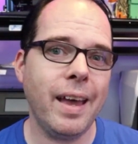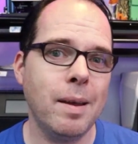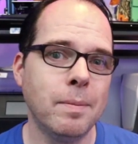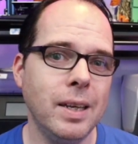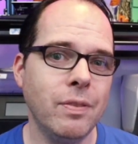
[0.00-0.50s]

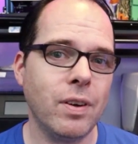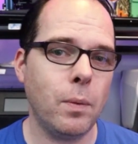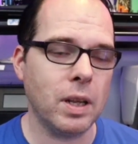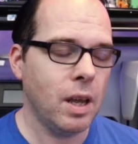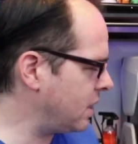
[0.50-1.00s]
them if I
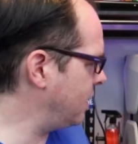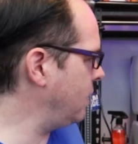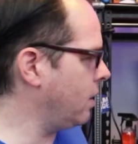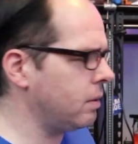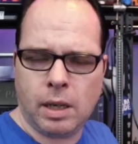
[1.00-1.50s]
want. But you
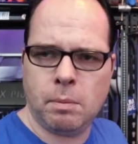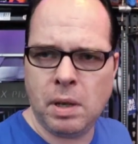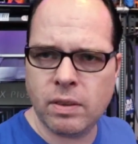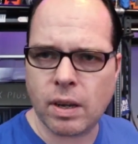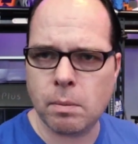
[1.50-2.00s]
know, in the
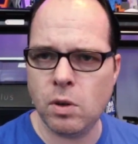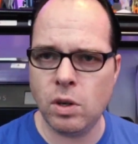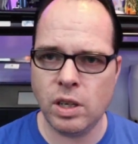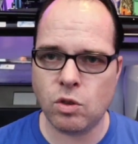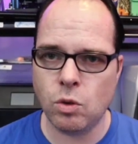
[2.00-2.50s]
meantime,
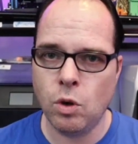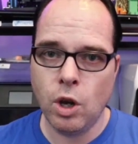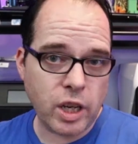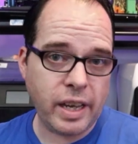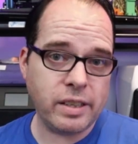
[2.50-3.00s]
you need to
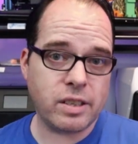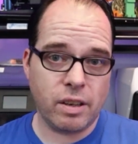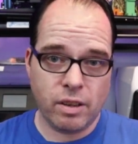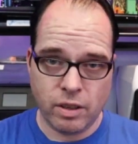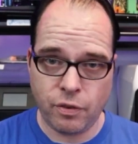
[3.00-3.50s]
change
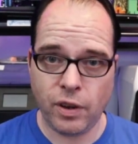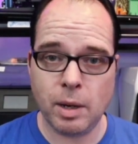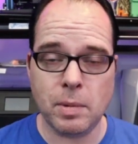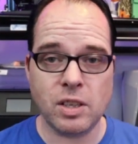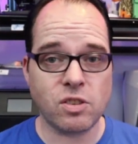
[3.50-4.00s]
the
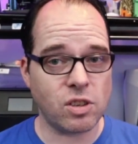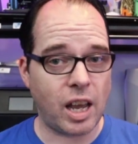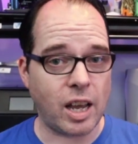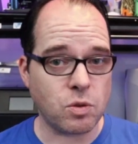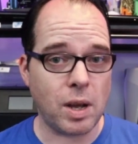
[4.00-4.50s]
filaments
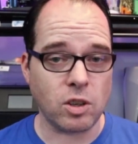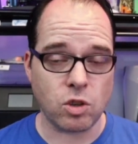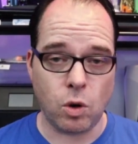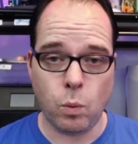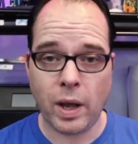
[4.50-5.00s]
as well.
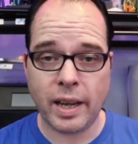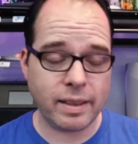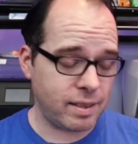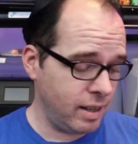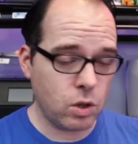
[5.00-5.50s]
So
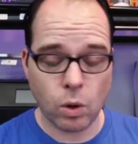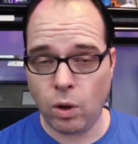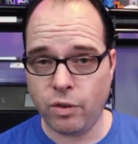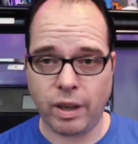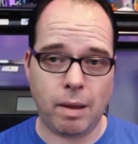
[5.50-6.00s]
white,
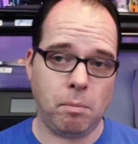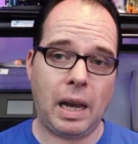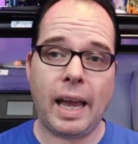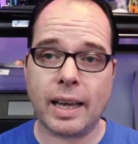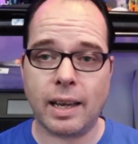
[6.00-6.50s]
gold and
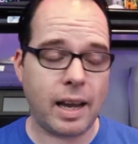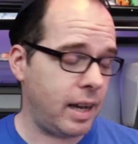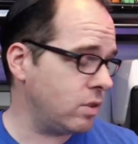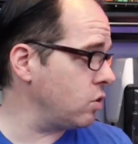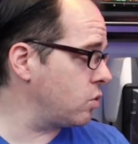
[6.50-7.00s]
black,
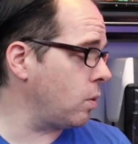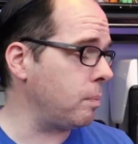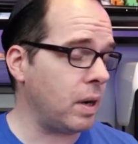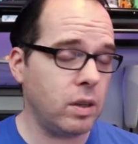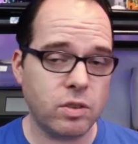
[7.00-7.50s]
I had to
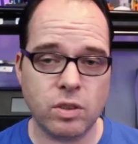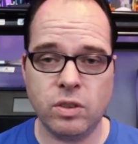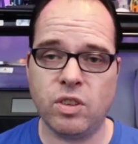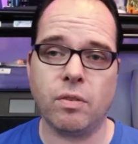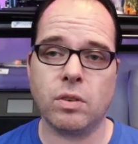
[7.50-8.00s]
swap out
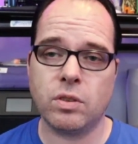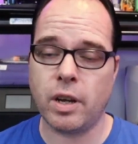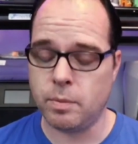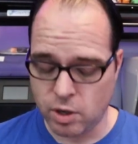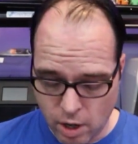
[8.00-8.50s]
several
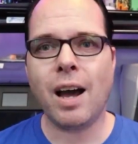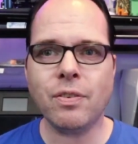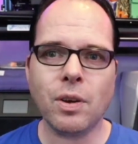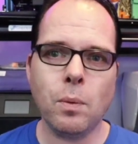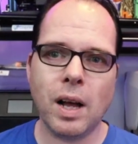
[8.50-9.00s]
times.
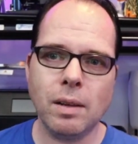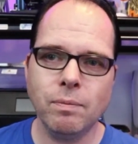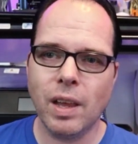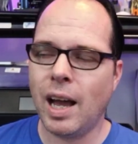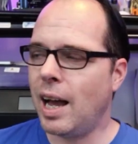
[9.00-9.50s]
After a while,
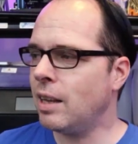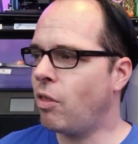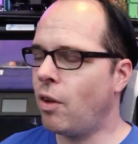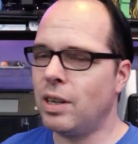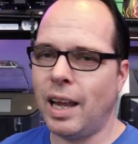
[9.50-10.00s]
I
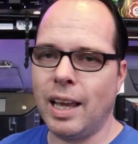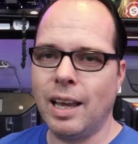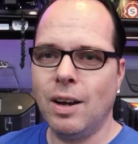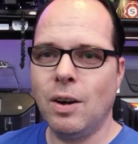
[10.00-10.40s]
thought like,